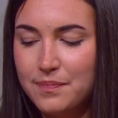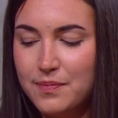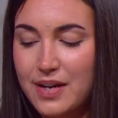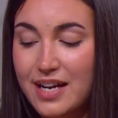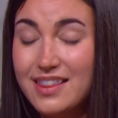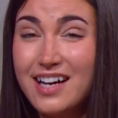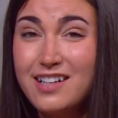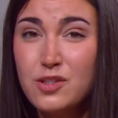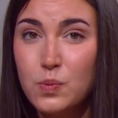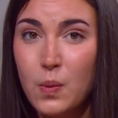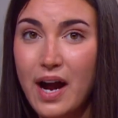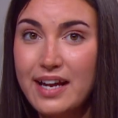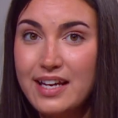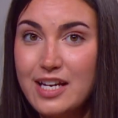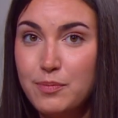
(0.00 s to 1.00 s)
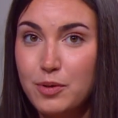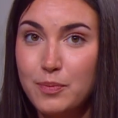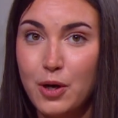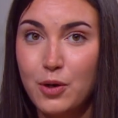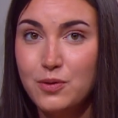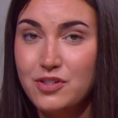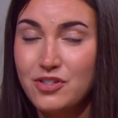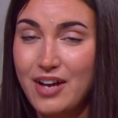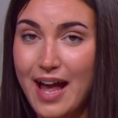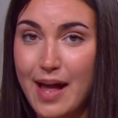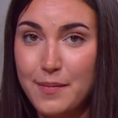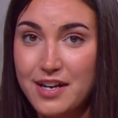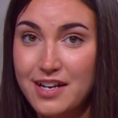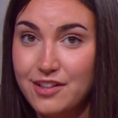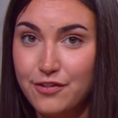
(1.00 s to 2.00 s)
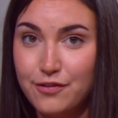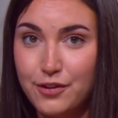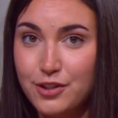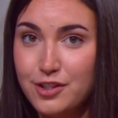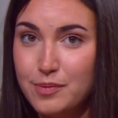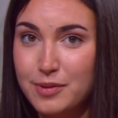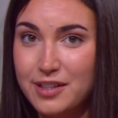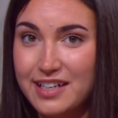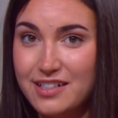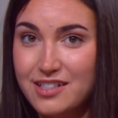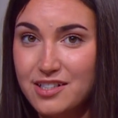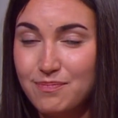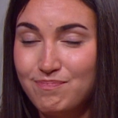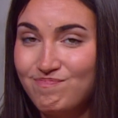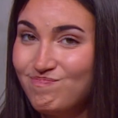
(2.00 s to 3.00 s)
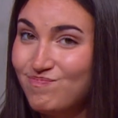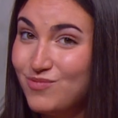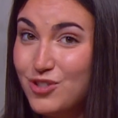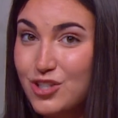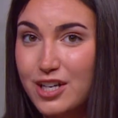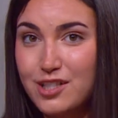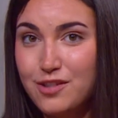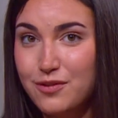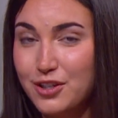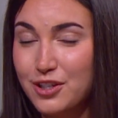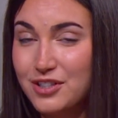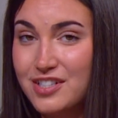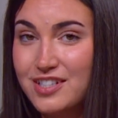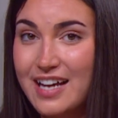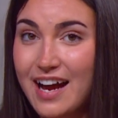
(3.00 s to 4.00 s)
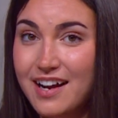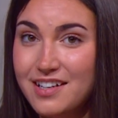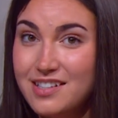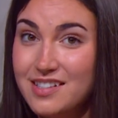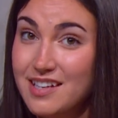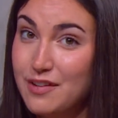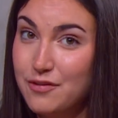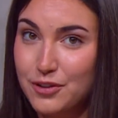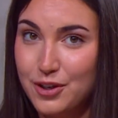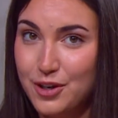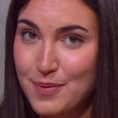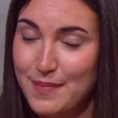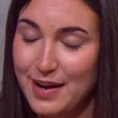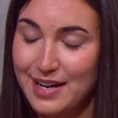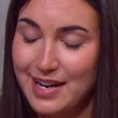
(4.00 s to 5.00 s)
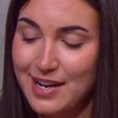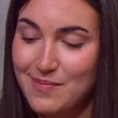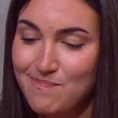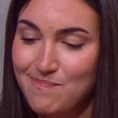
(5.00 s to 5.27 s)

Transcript: And that's why he proposed to Emma in the first place, just for her status and for her money.